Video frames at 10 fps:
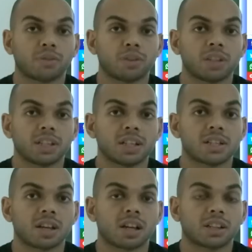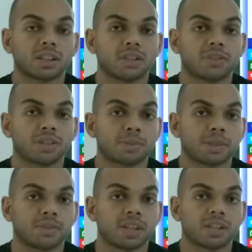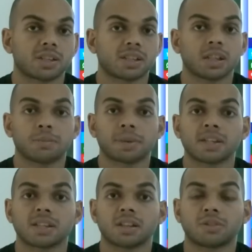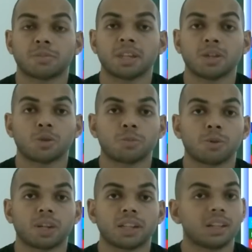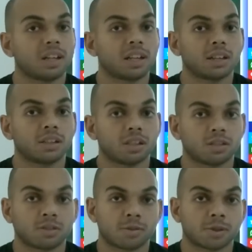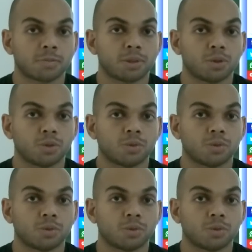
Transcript: full details regarding the different specifications and the pricing of the Mi notebook in the link in the description below.